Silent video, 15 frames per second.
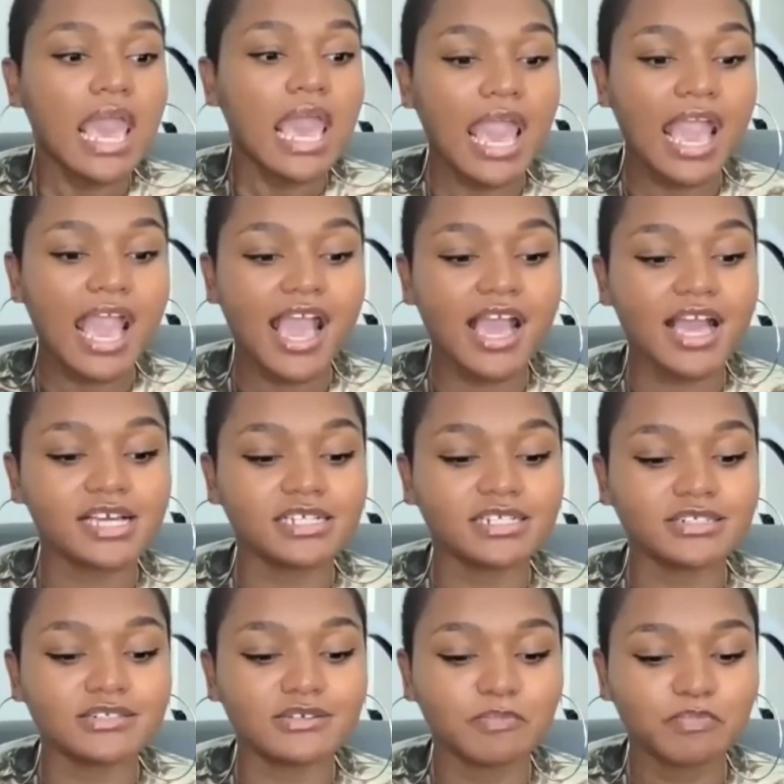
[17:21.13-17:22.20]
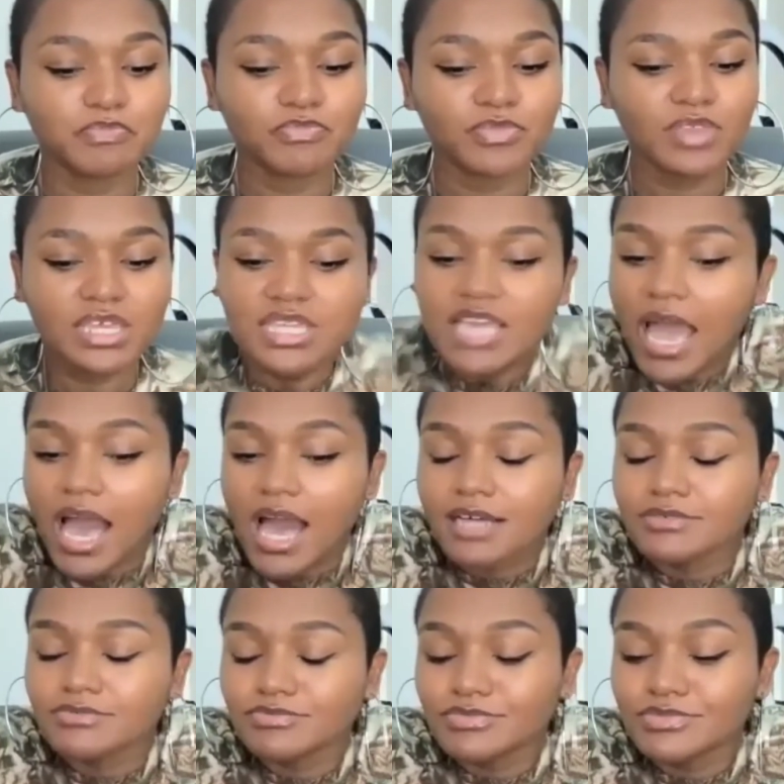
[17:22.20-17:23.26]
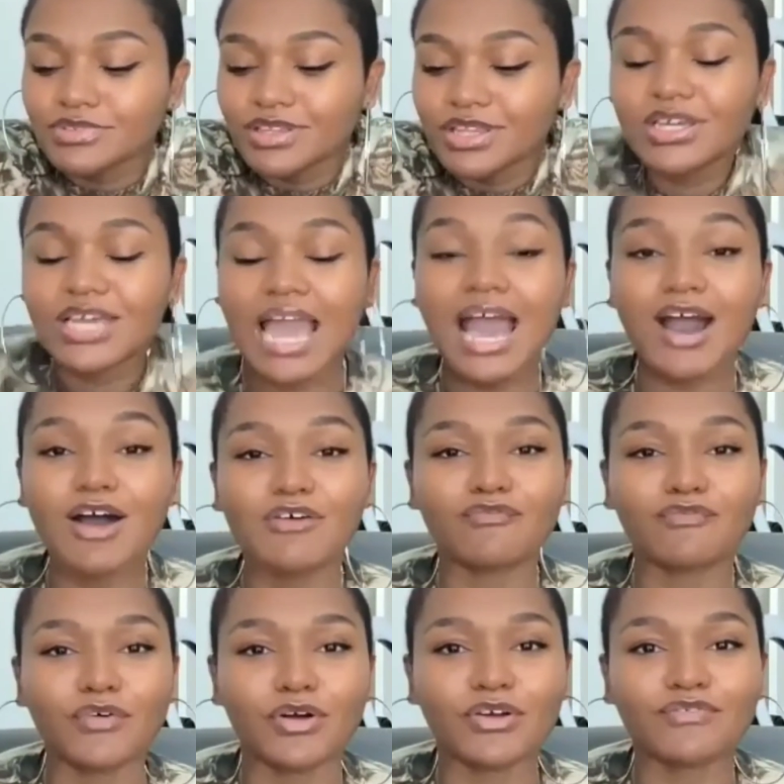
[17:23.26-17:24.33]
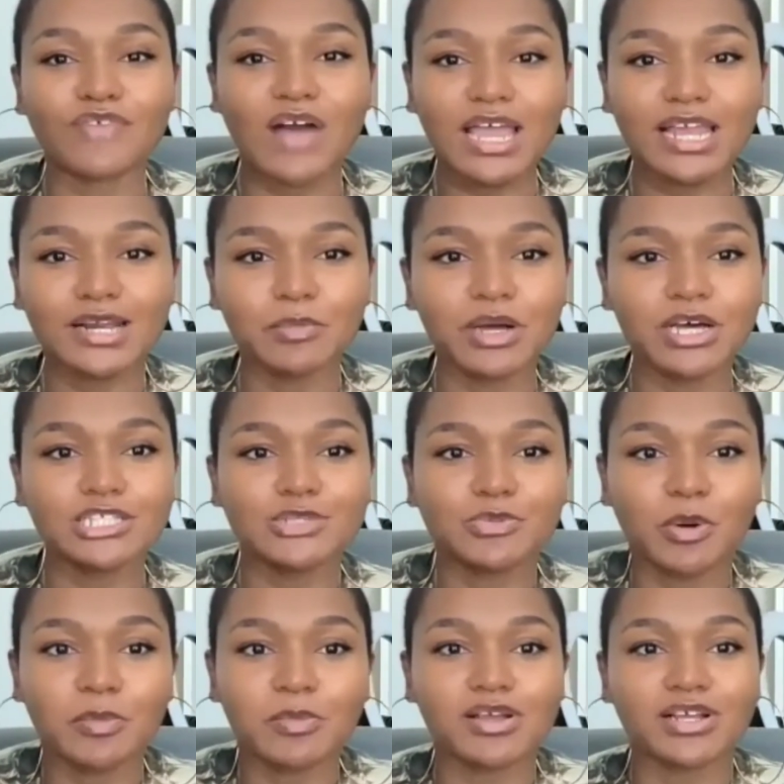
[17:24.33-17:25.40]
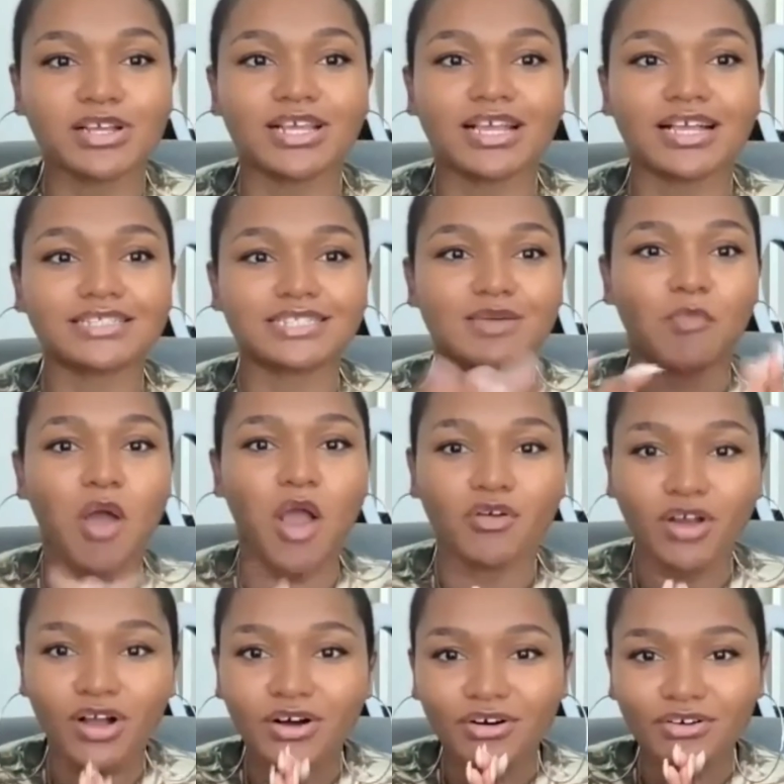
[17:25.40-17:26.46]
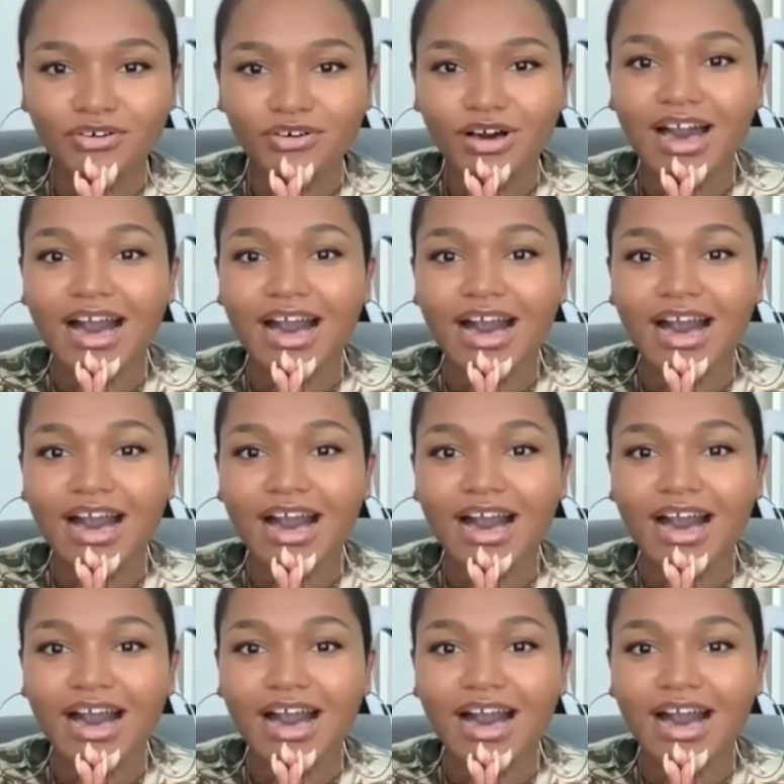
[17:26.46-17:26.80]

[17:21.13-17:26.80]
And yeah, look out for Firebuds premiering tomorrow.